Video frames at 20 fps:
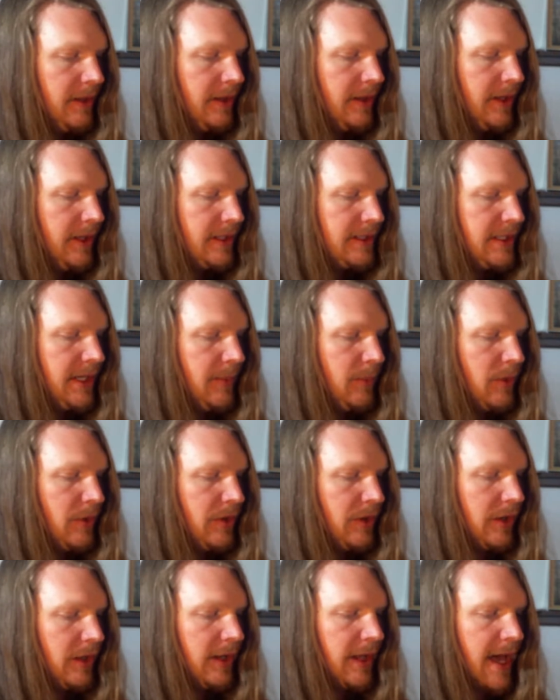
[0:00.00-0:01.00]
It seemed
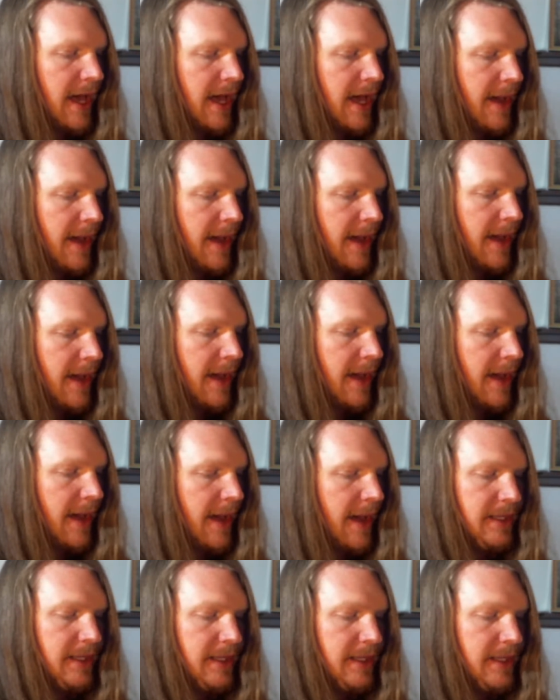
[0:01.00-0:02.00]
to clap into
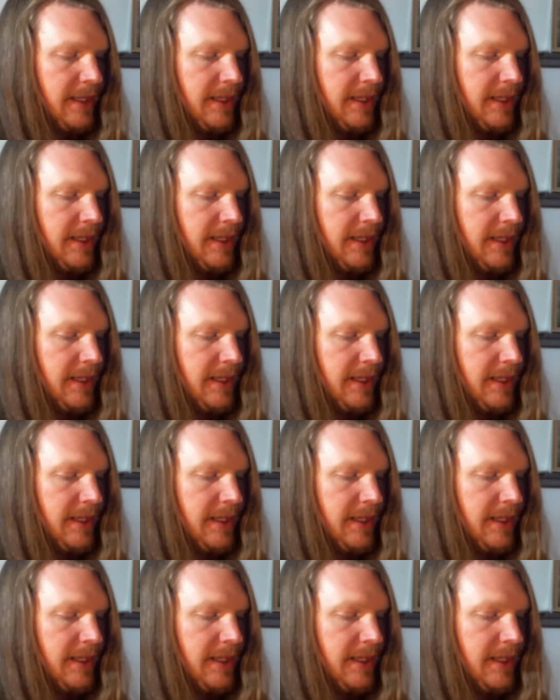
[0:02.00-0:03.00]
existence, to knit
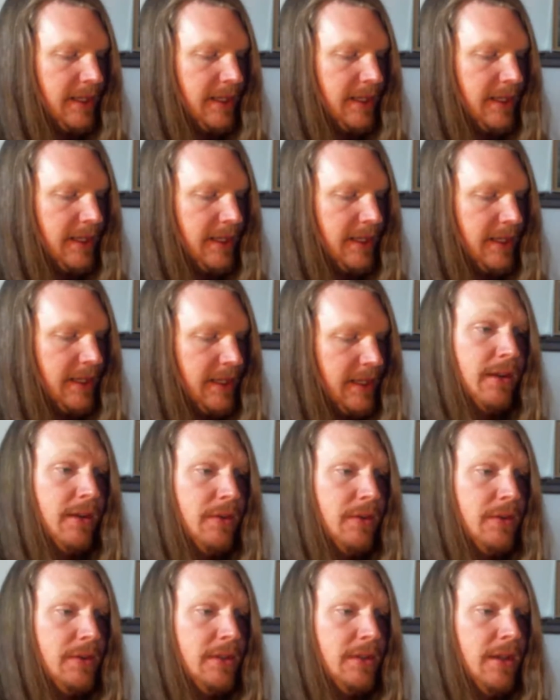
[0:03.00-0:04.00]
itself out of the
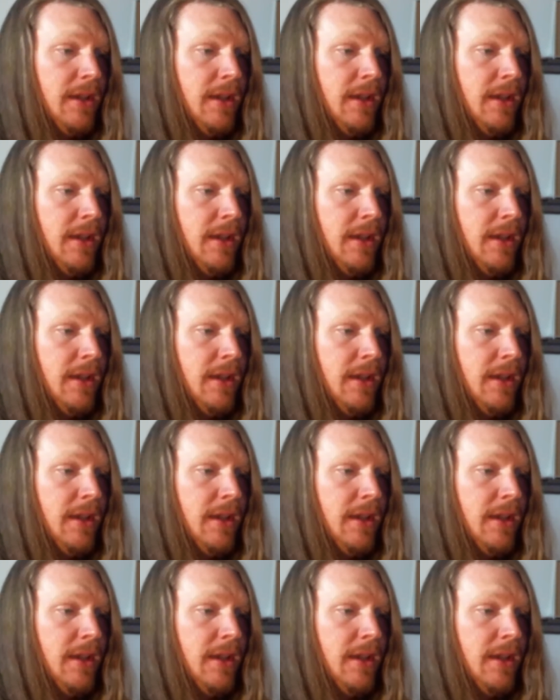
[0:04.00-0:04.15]
shadows.